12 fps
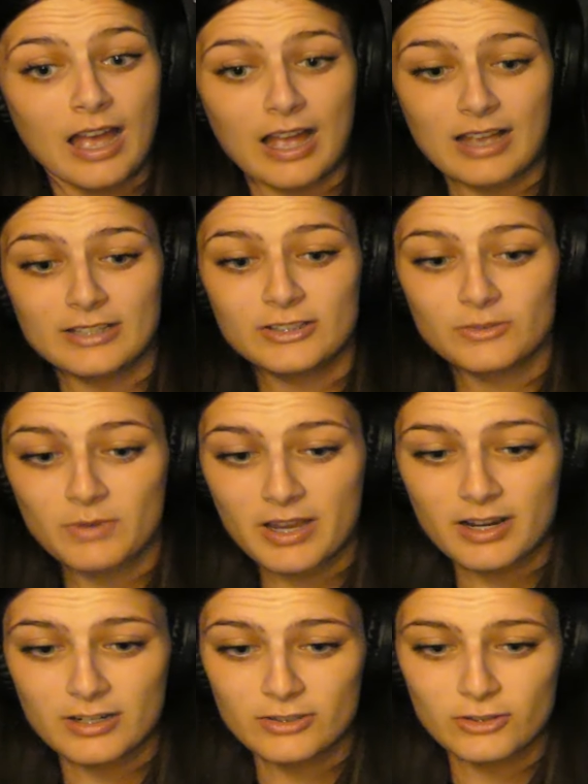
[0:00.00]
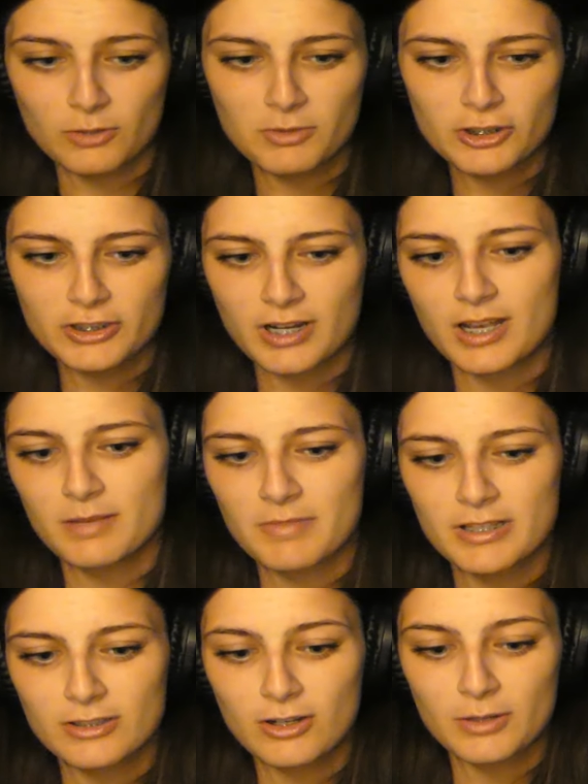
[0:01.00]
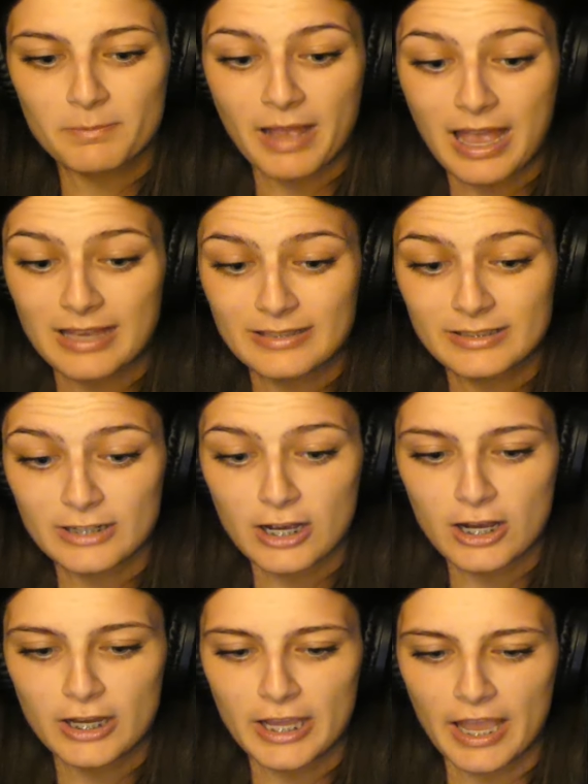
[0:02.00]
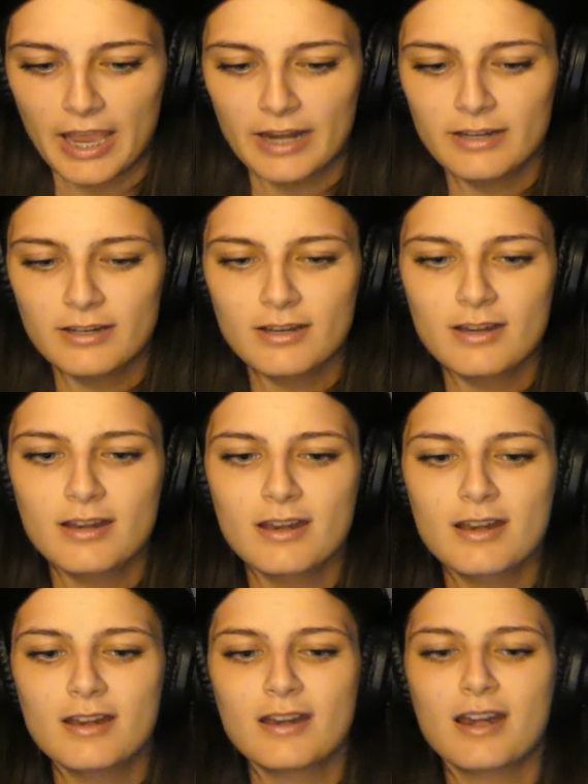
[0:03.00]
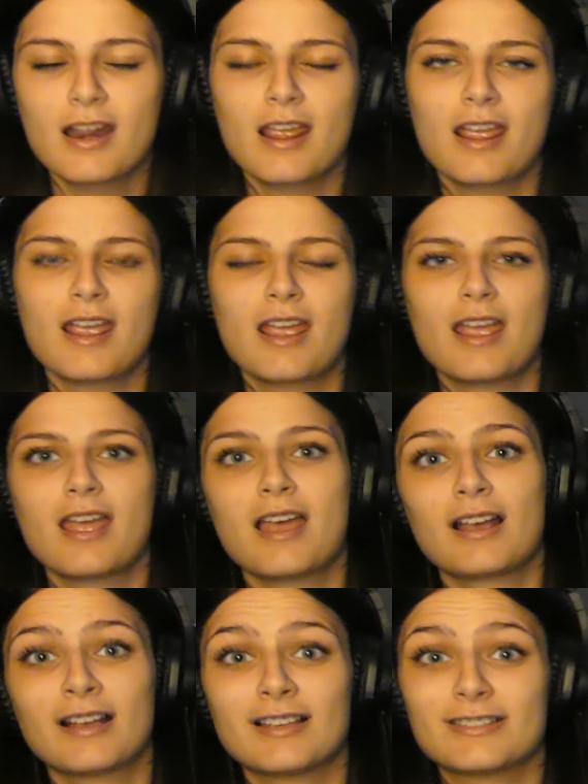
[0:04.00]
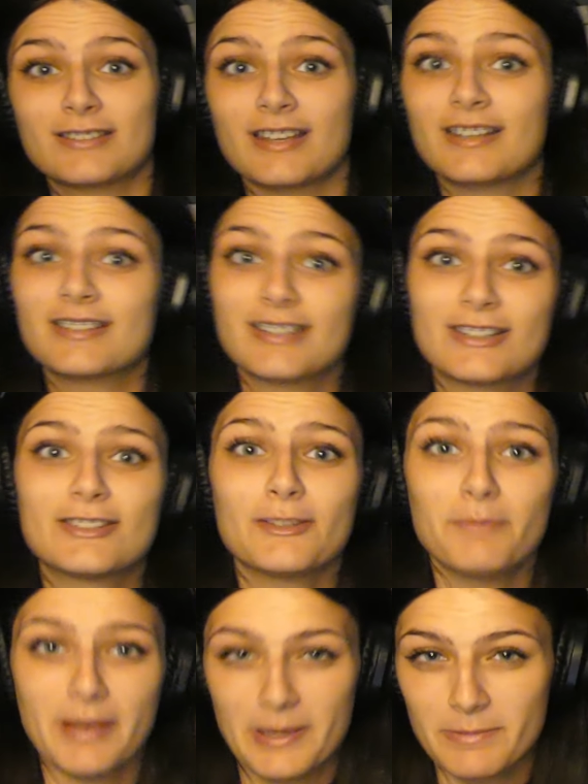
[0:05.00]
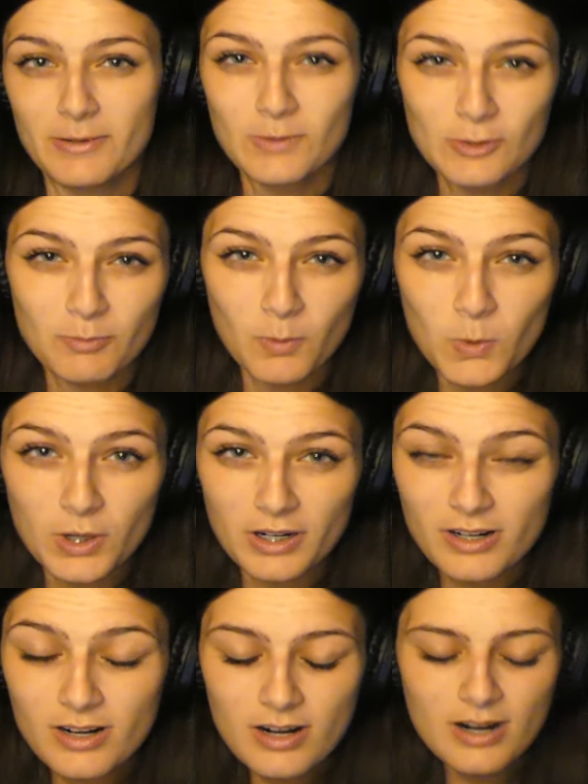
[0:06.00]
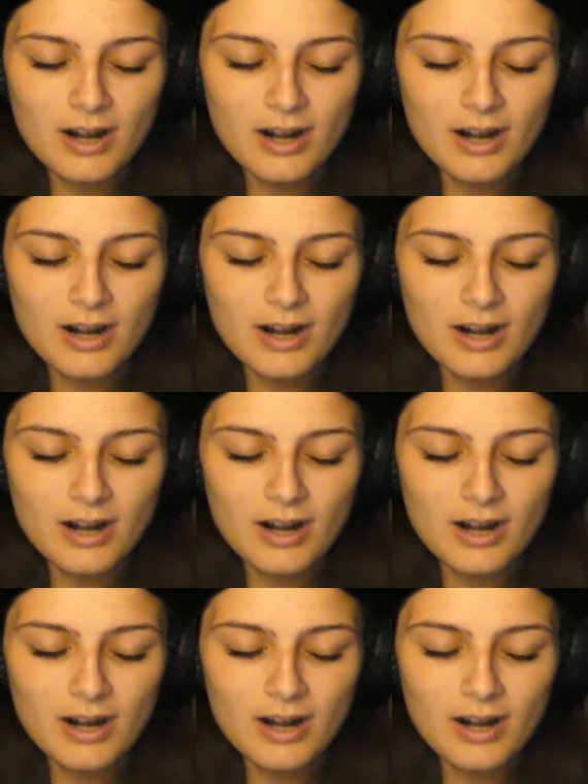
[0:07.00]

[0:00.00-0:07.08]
I swear, so much time has gone past again. Because, like, since the baby was born.